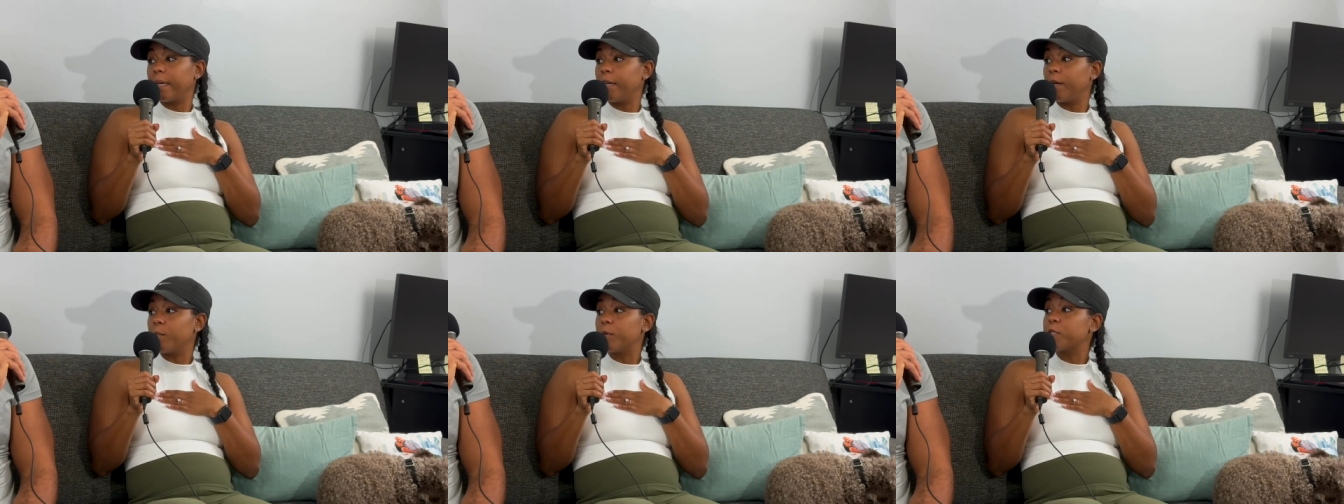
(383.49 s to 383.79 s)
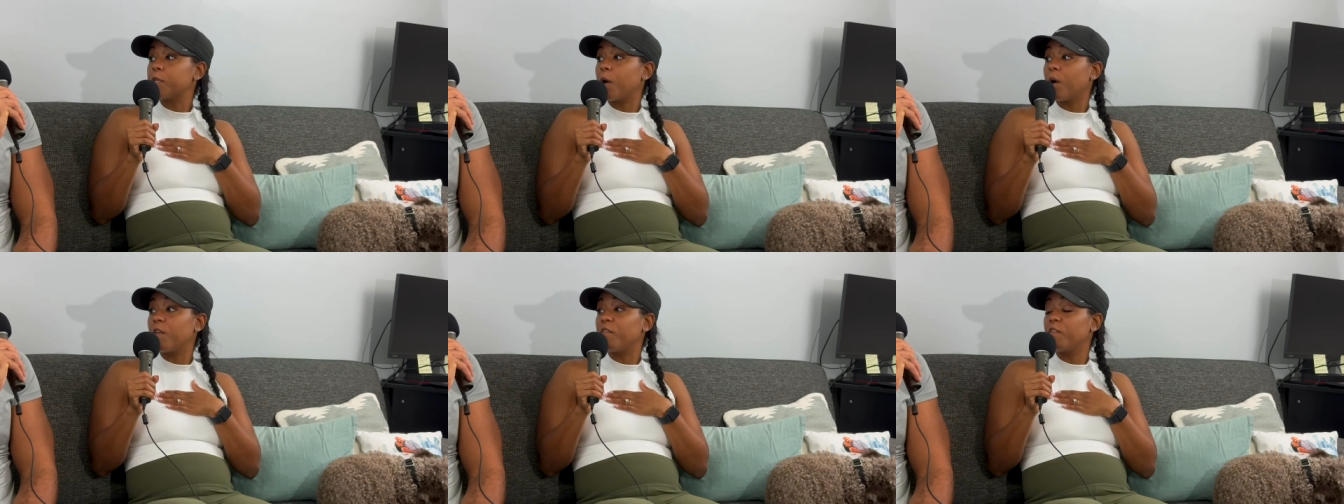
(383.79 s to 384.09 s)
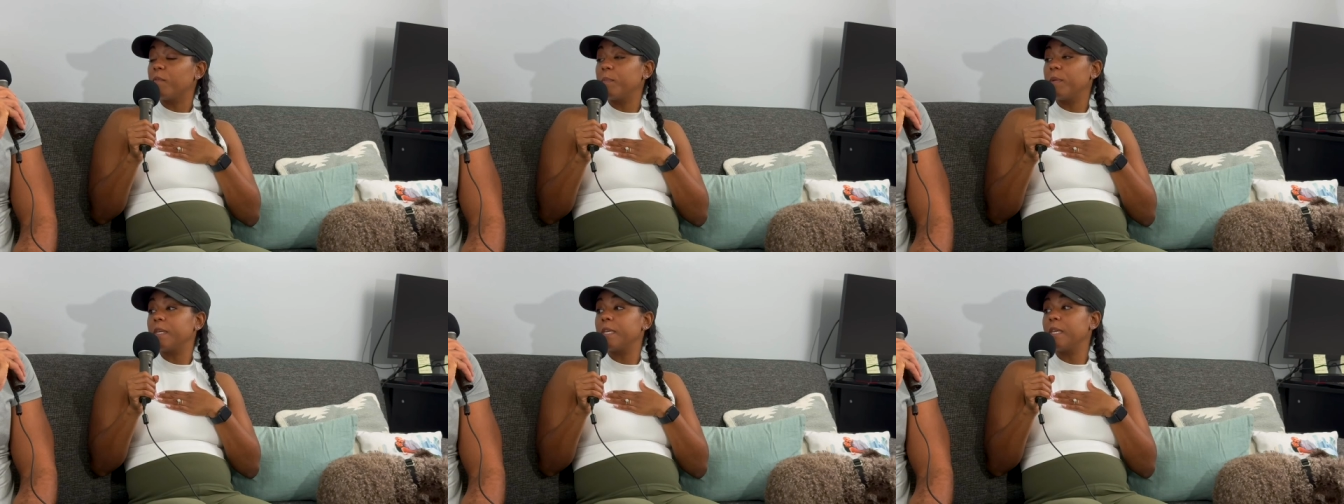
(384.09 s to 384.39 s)
it was hard
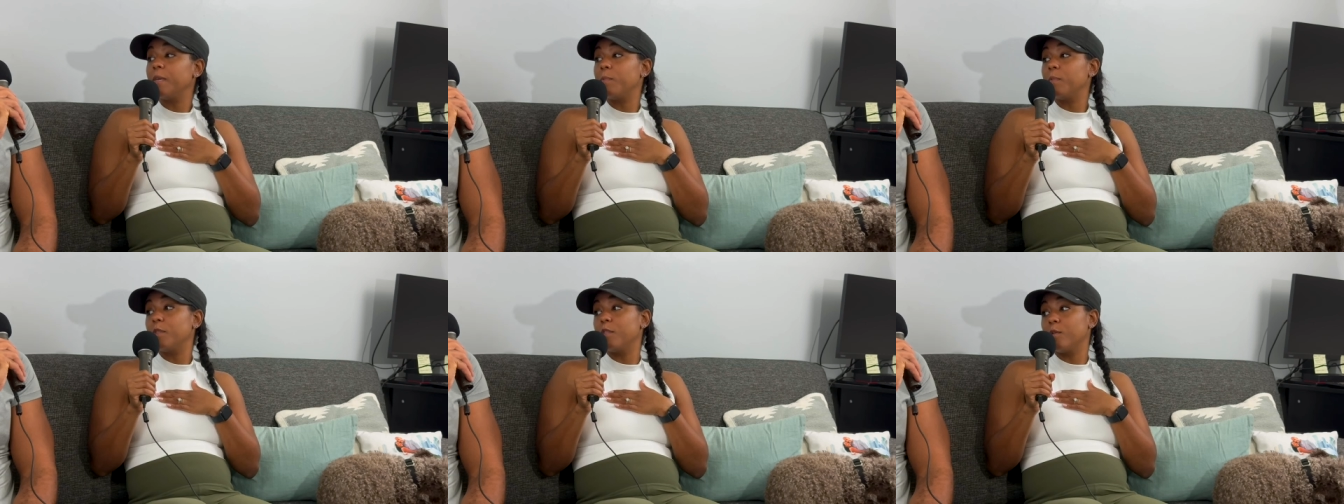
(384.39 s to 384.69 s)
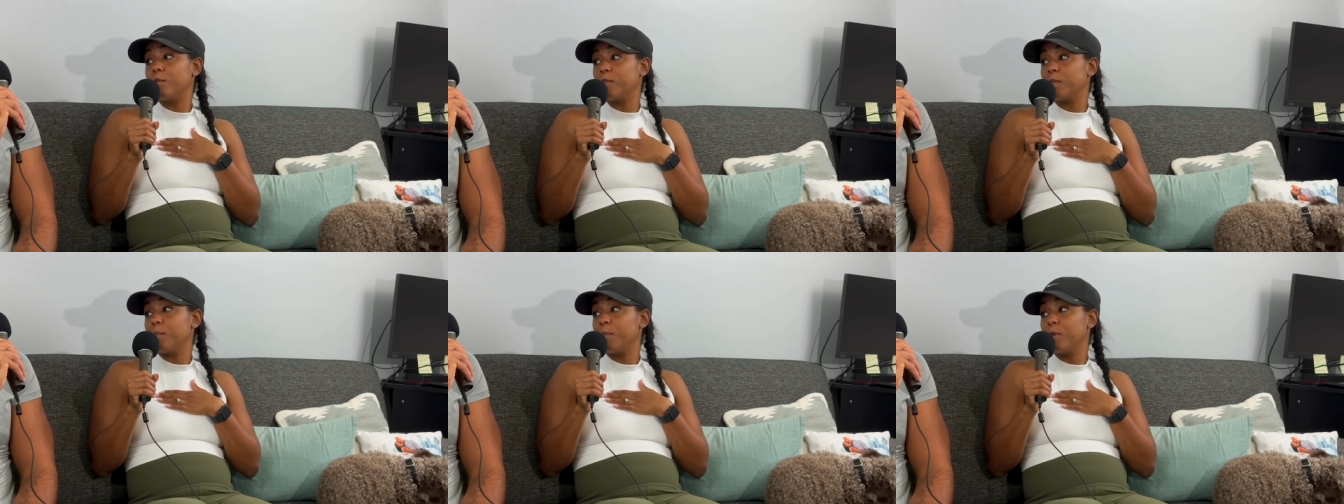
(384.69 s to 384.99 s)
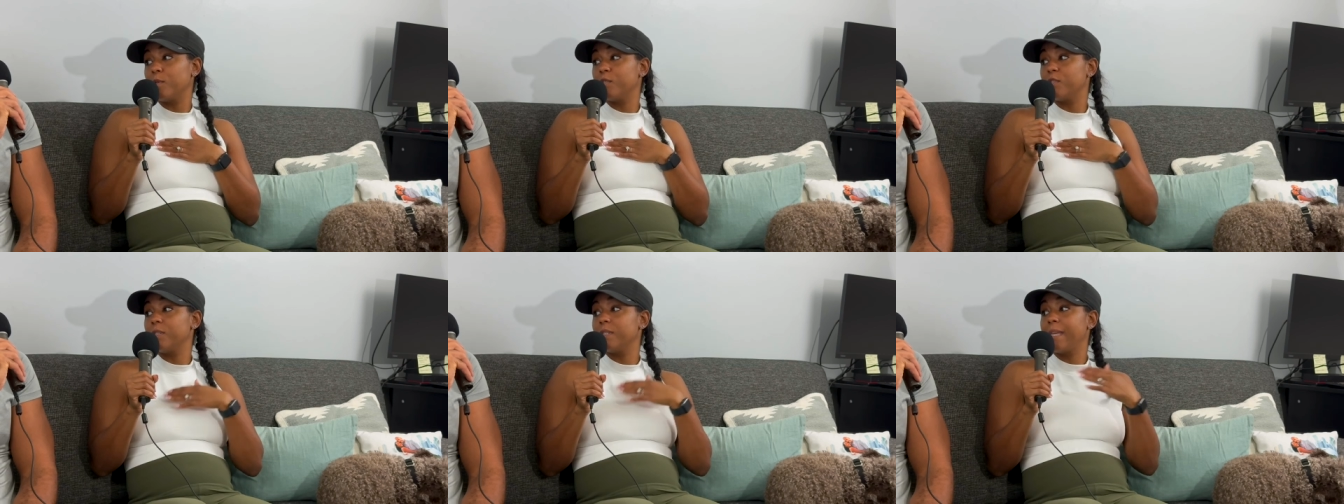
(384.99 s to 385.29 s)
for me keeping those
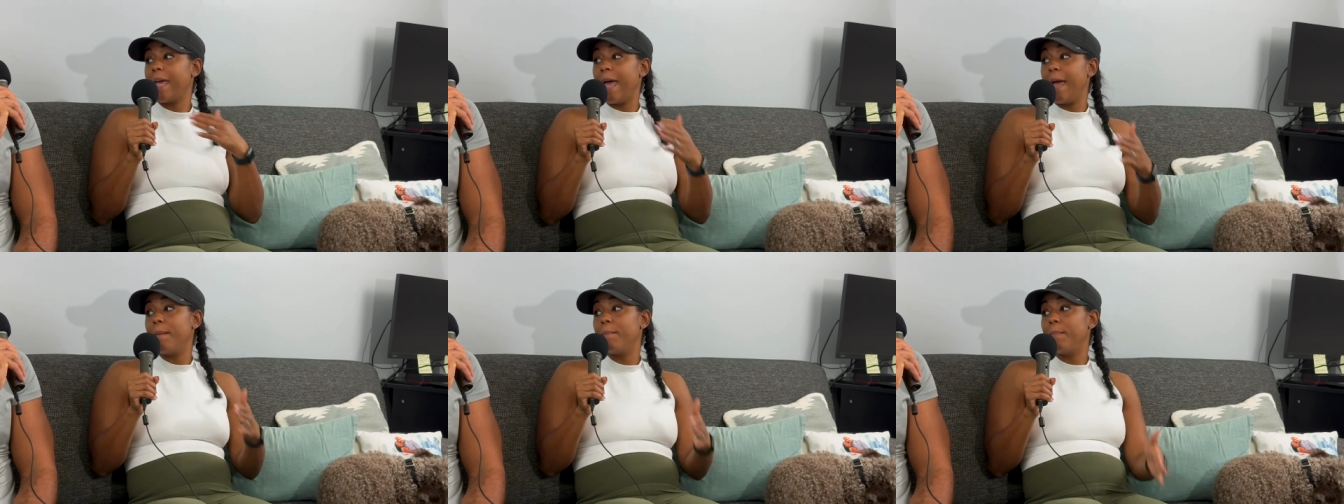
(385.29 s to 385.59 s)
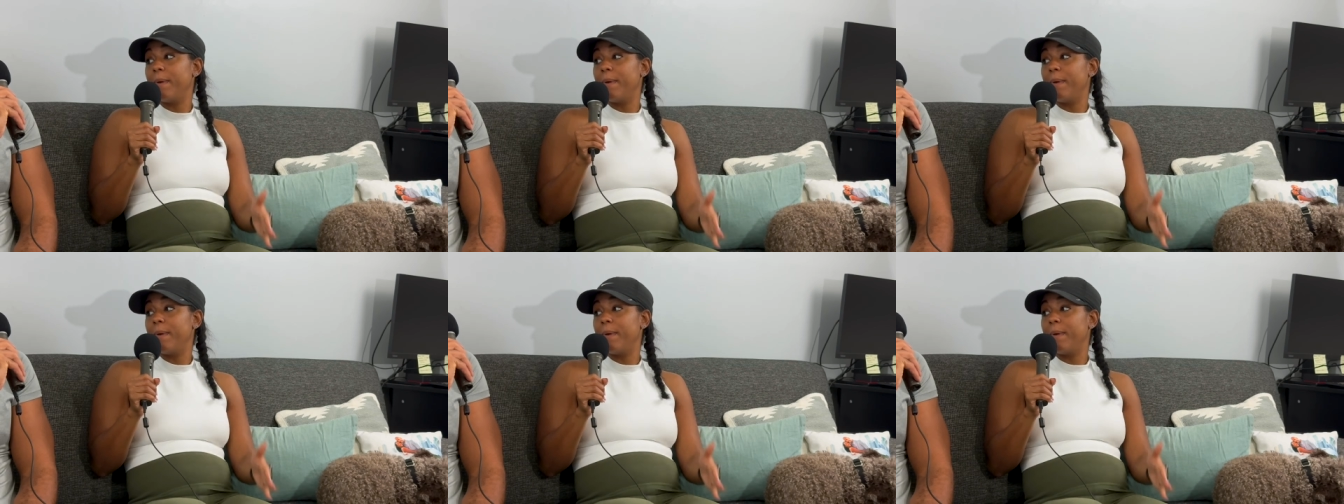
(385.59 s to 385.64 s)
emotions at